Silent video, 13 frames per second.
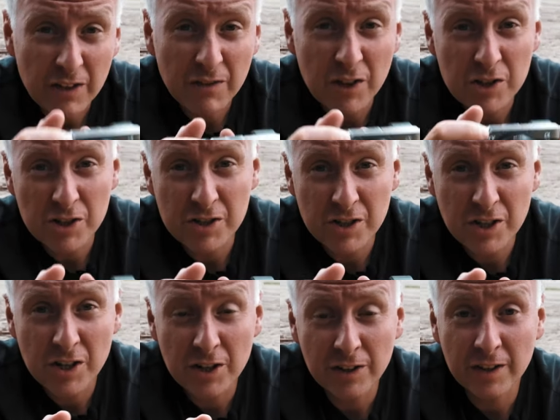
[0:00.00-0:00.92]
features
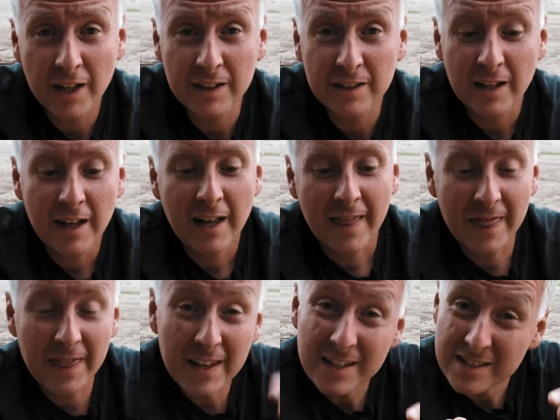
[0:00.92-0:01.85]
here, that
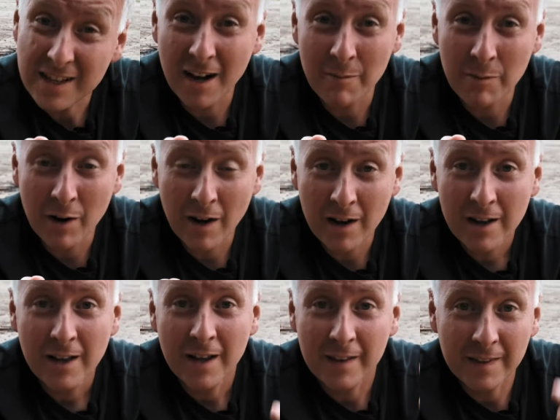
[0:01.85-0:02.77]
this camera
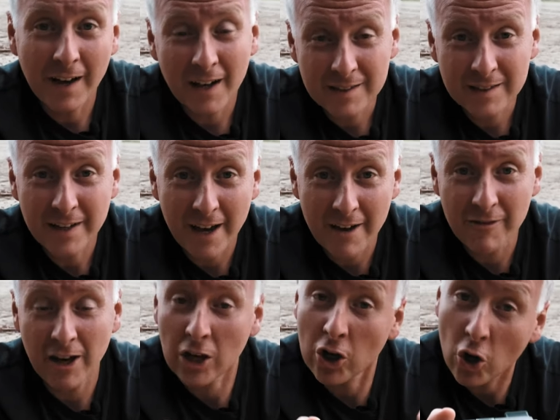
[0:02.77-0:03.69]
does have
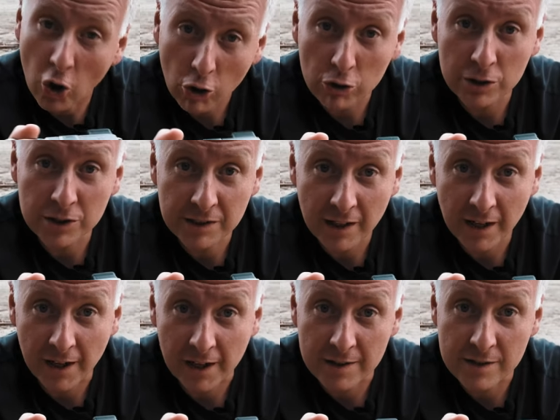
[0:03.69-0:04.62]
a color
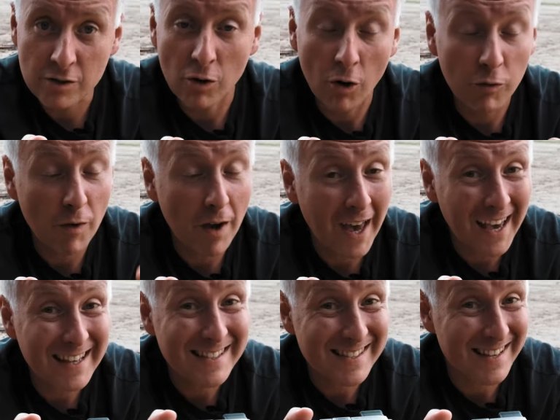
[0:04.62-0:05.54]
science of
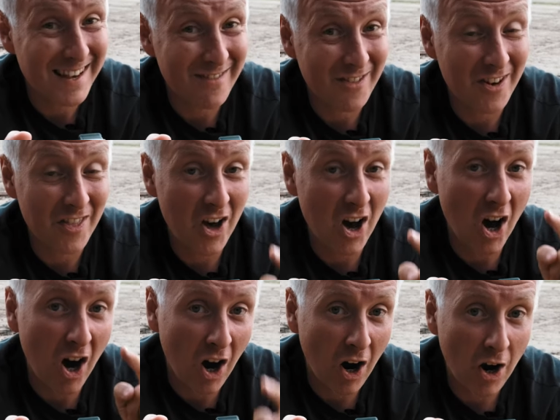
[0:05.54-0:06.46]
A7
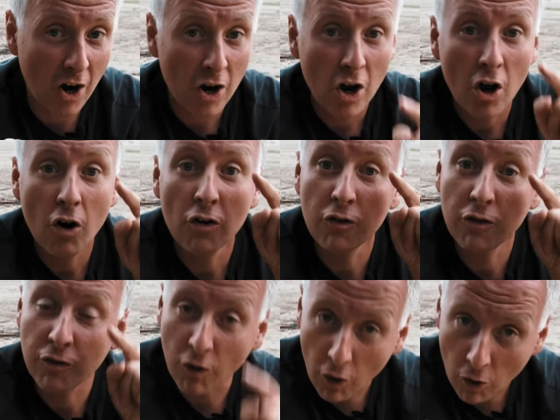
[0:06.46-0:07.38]

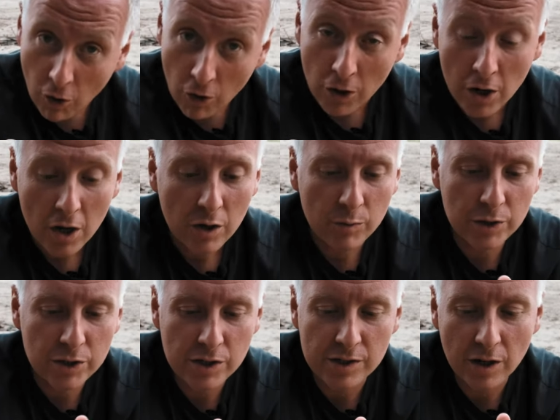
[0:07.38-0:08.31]
R4,
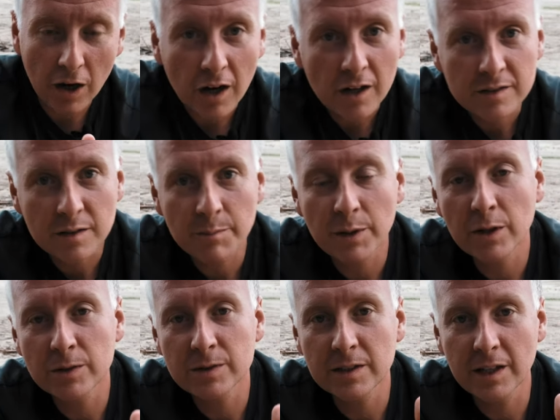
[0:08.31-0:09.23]
which is awesome
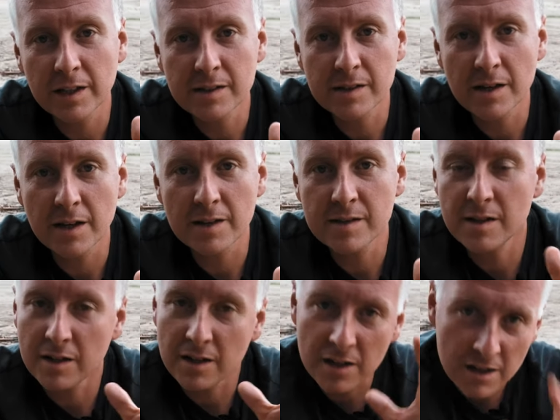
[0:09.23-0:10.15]
because it's a
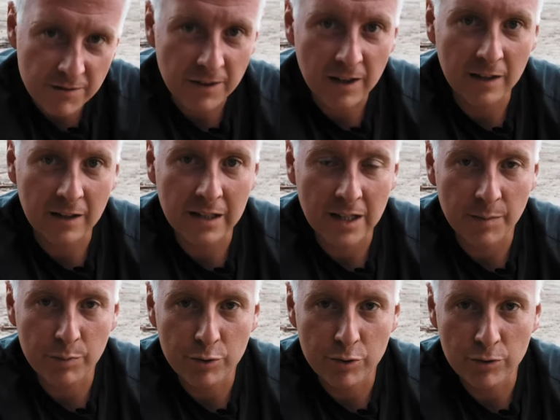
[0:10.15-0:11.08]
significantly
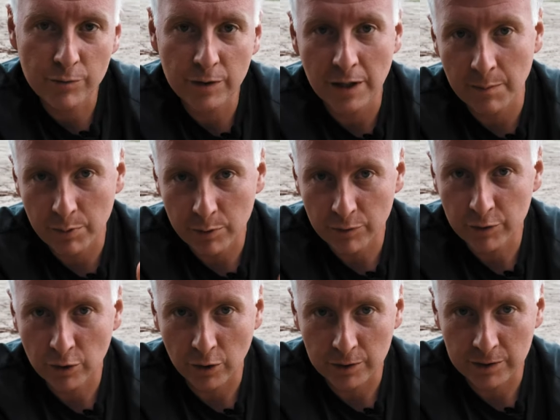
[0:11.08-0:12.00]

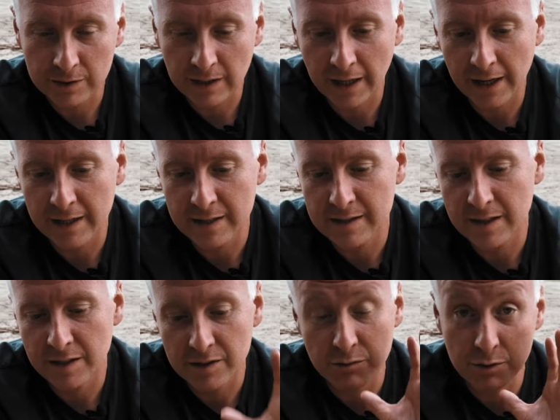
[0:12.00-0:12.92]
improved color science
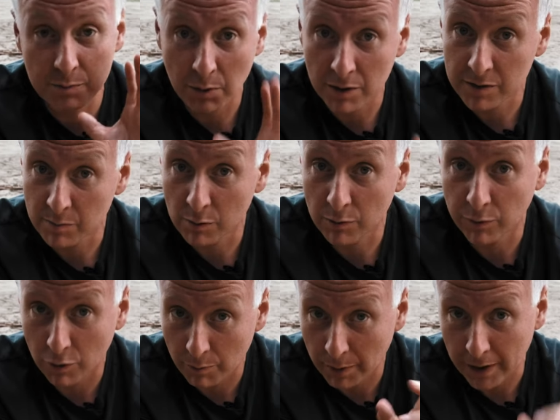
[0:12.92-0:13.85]
that is responsible
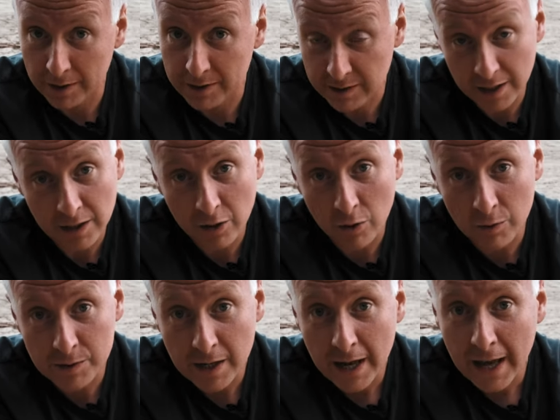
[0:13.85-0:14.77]
for better skin tones.